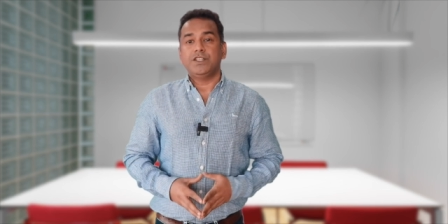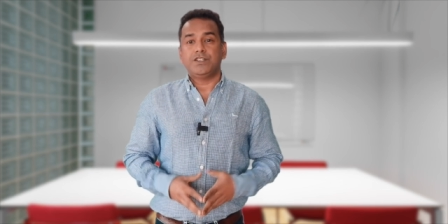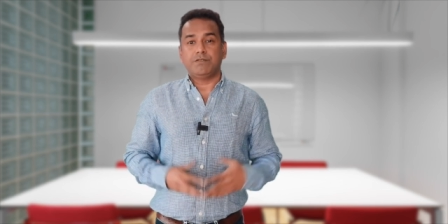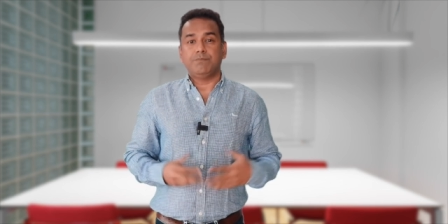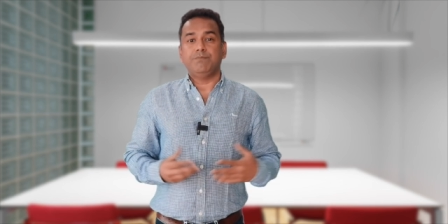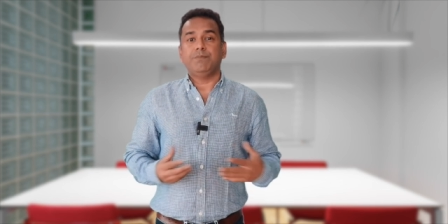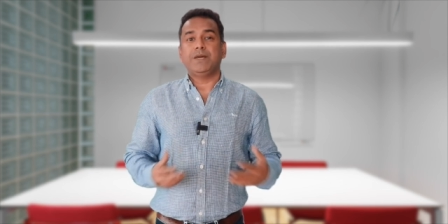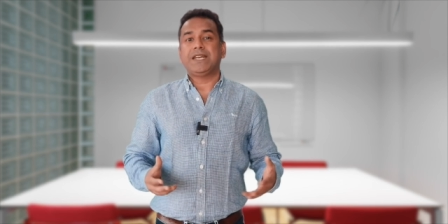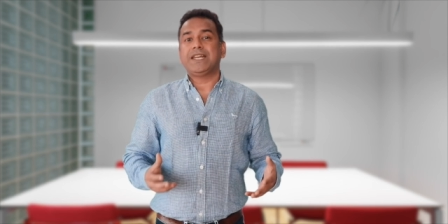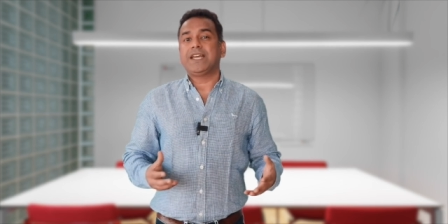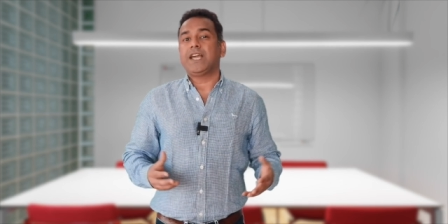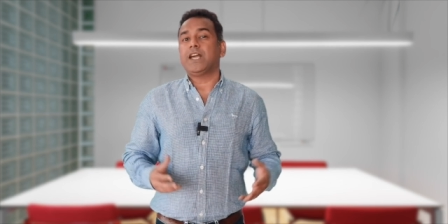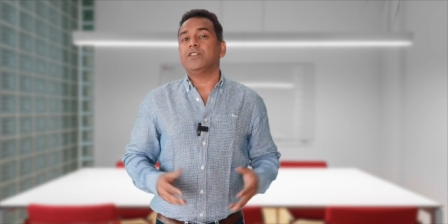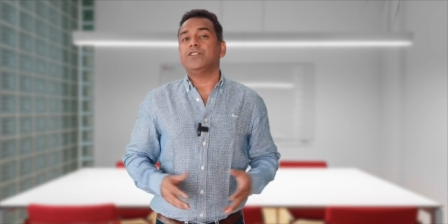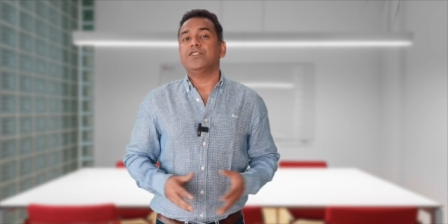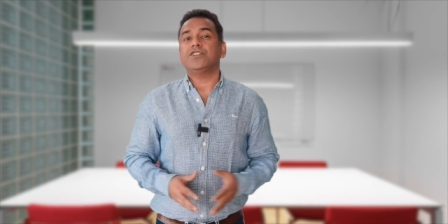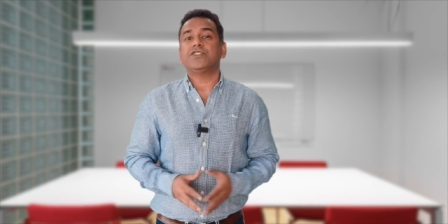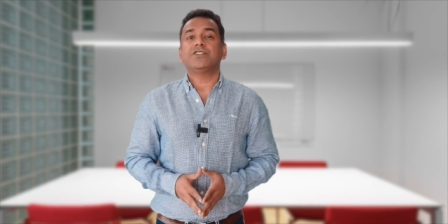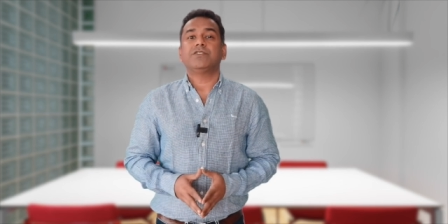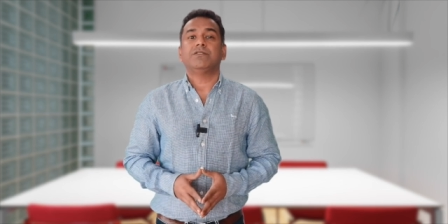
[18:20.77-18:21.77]
to
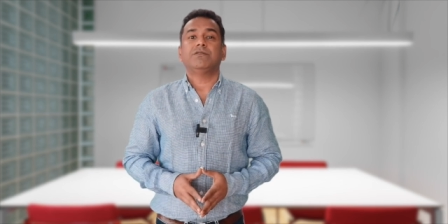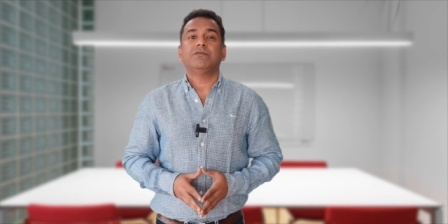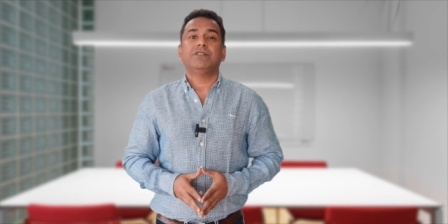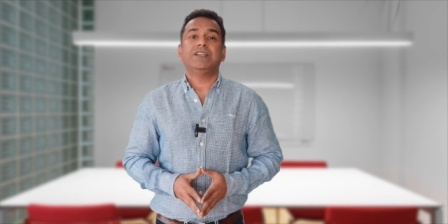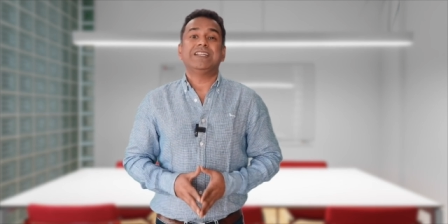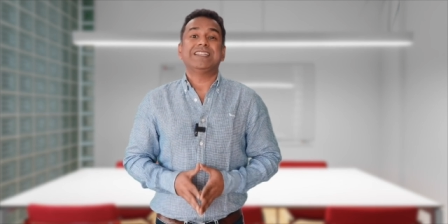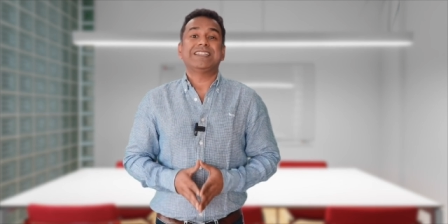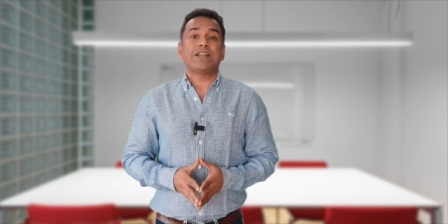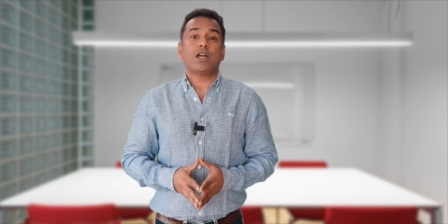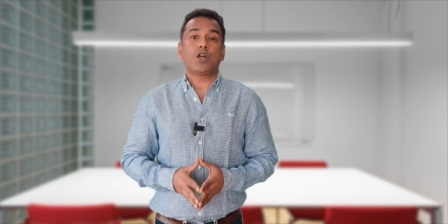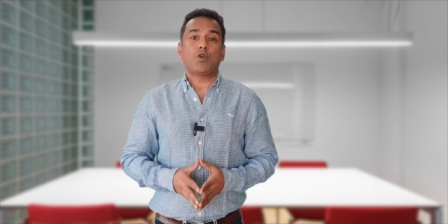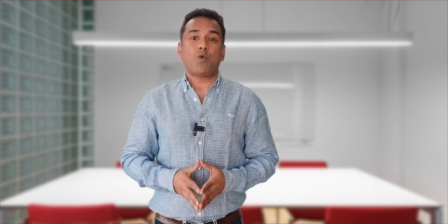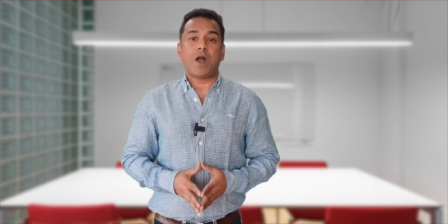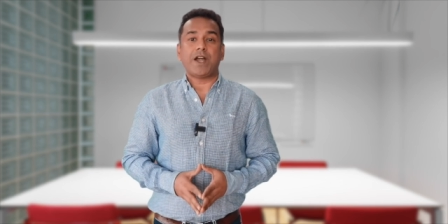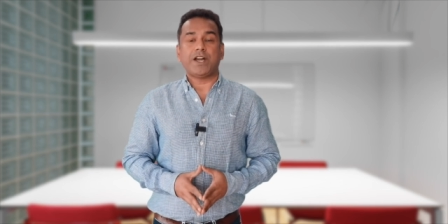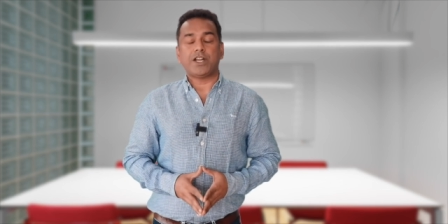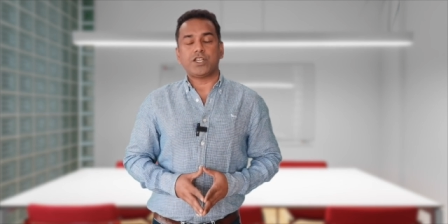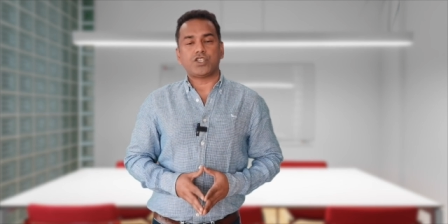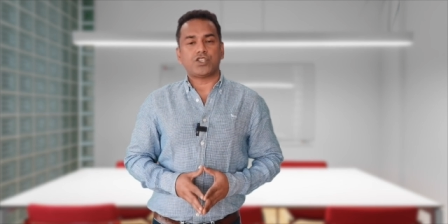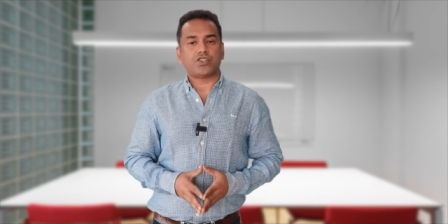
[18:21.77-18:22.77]
mitigate these
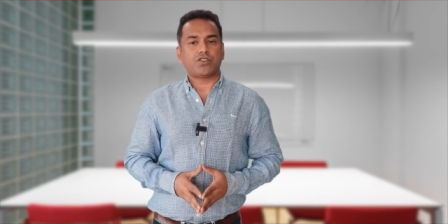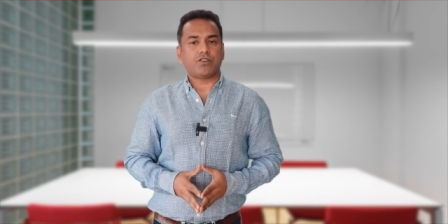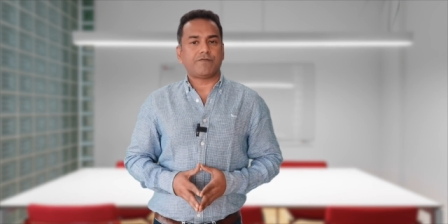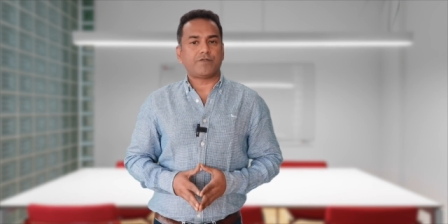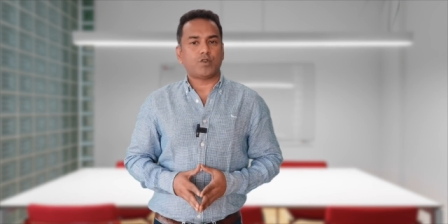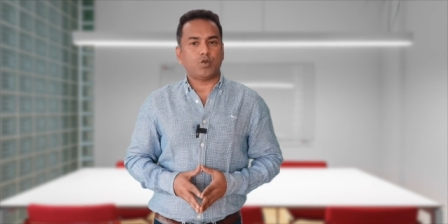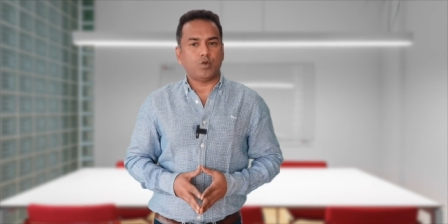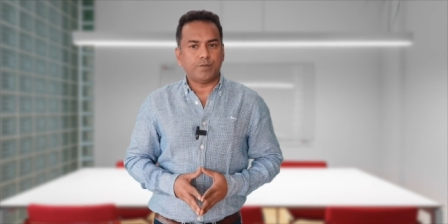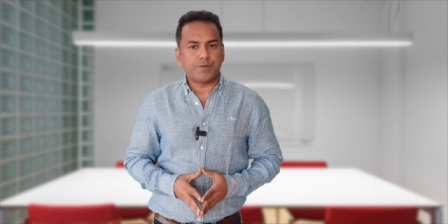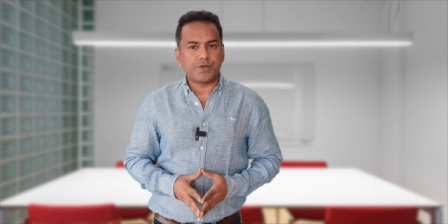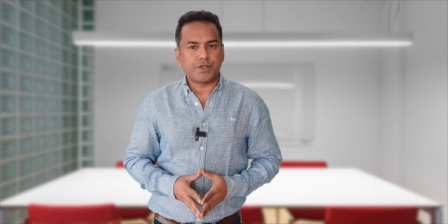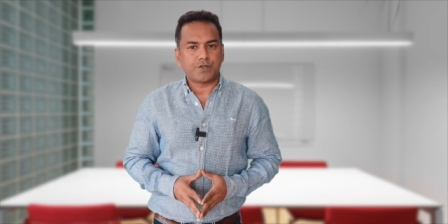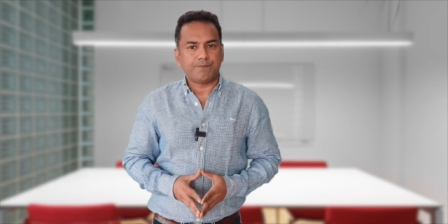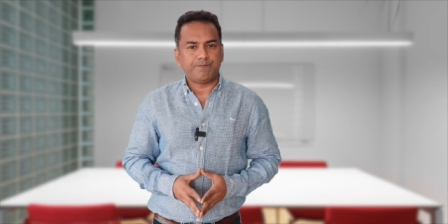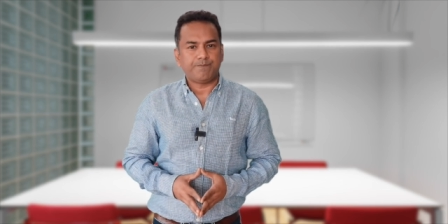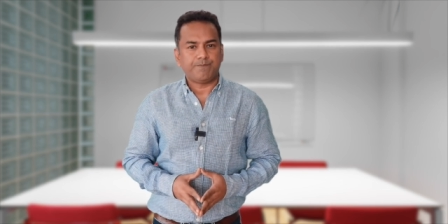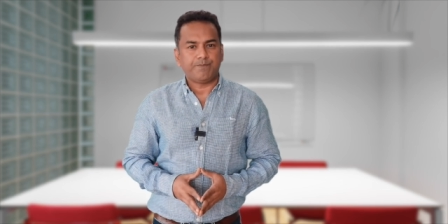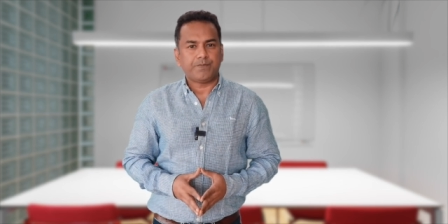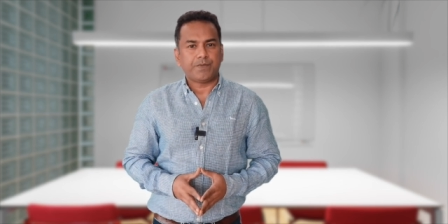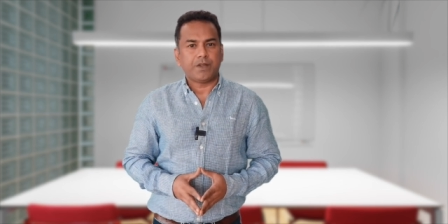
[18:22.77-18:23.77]
disadvantages of
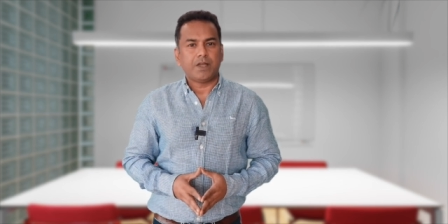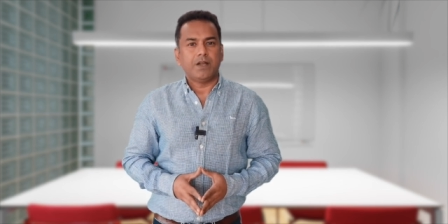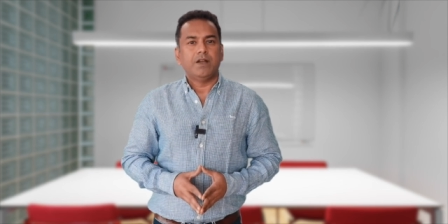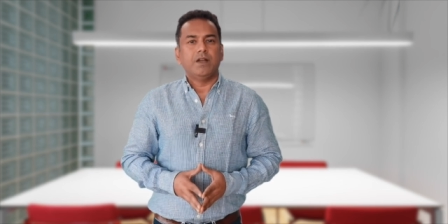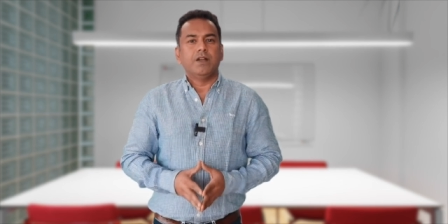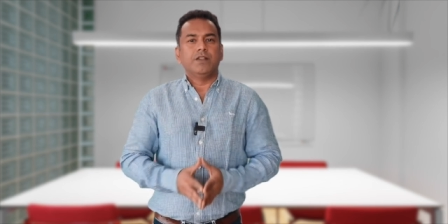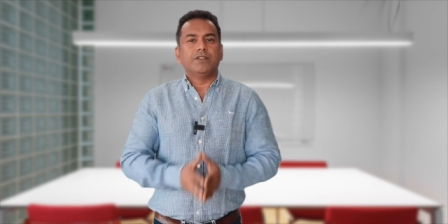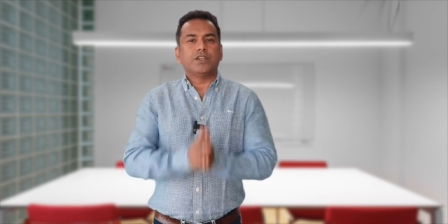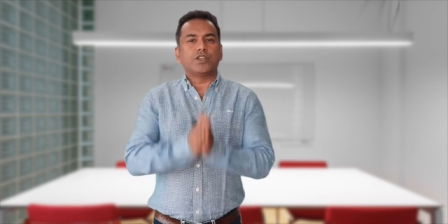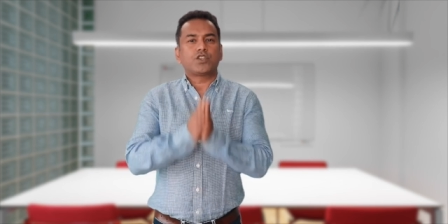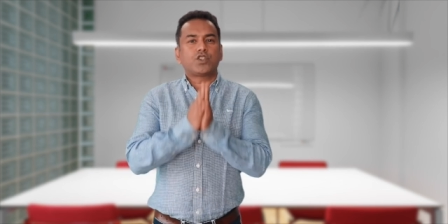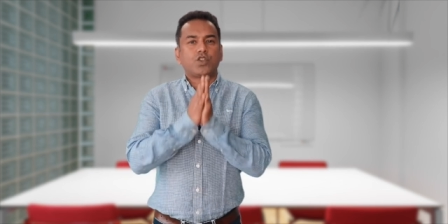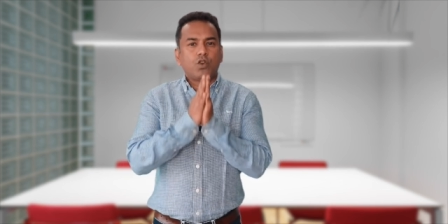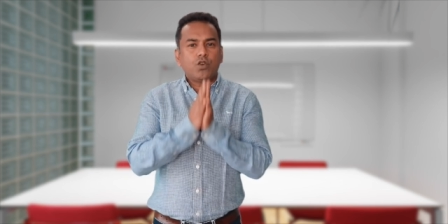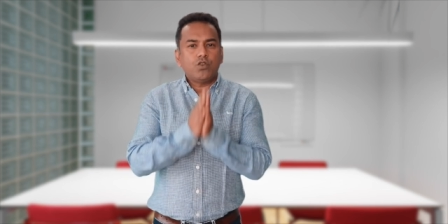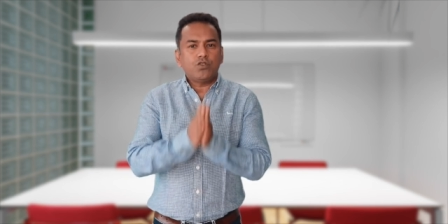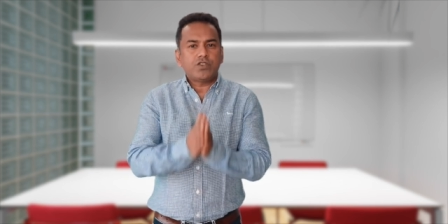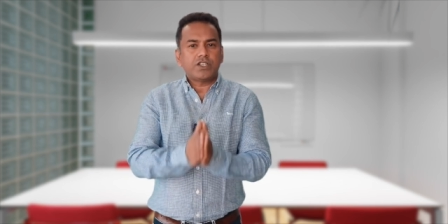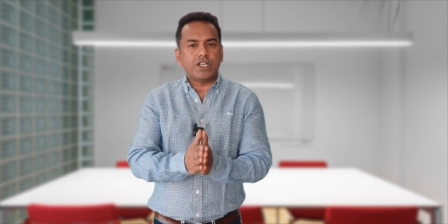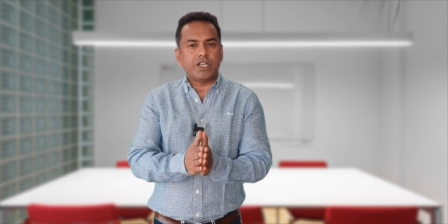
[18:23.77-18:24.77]
coercion. The
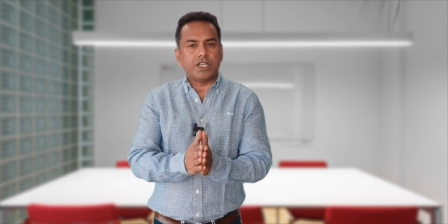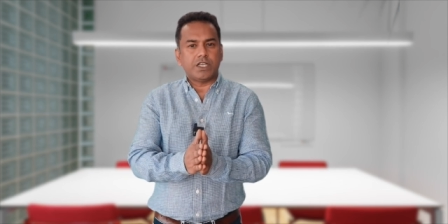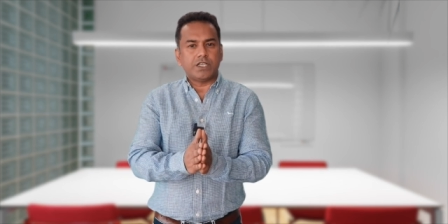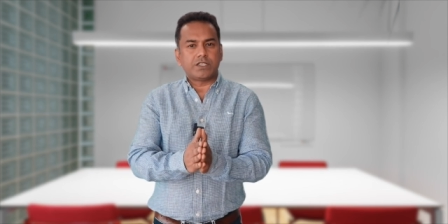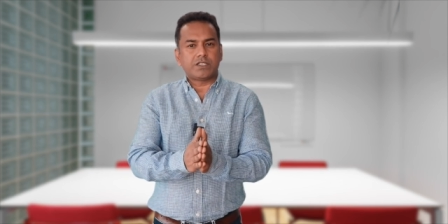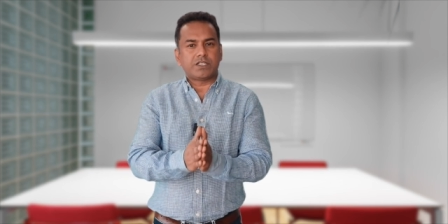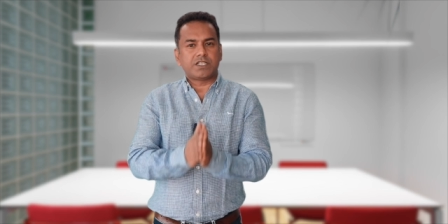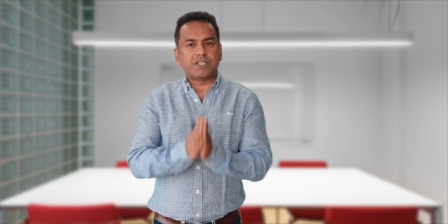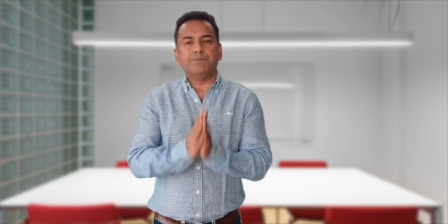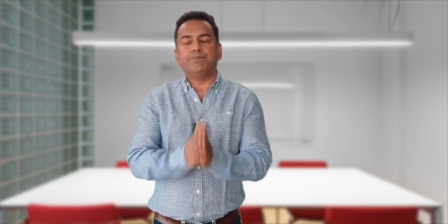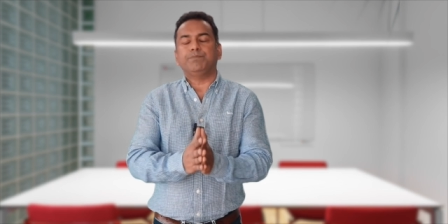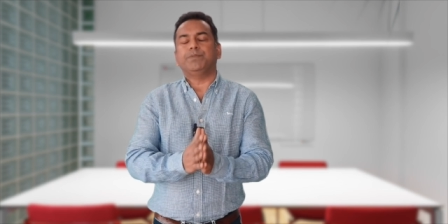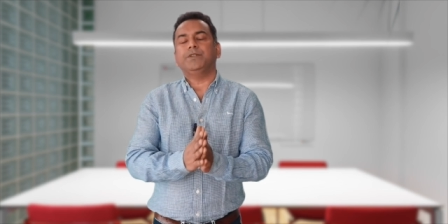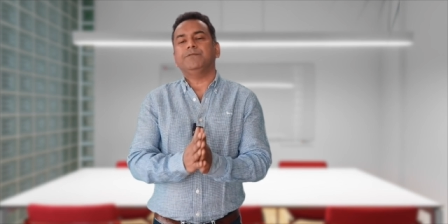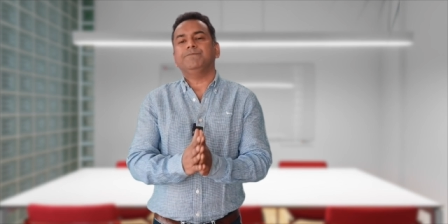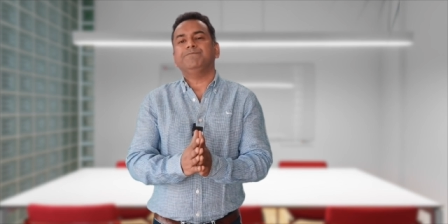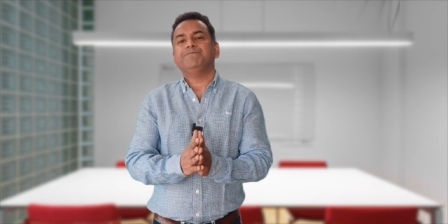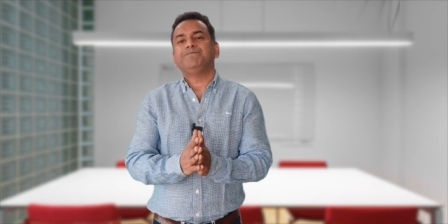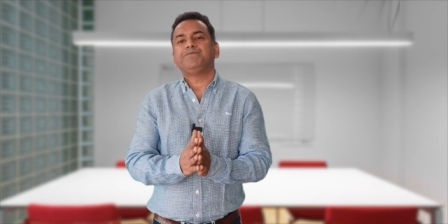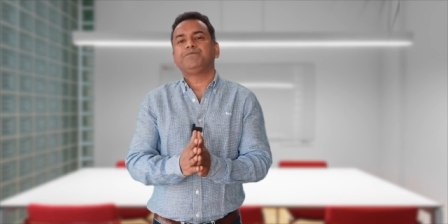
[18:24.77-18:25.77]
solution is simple.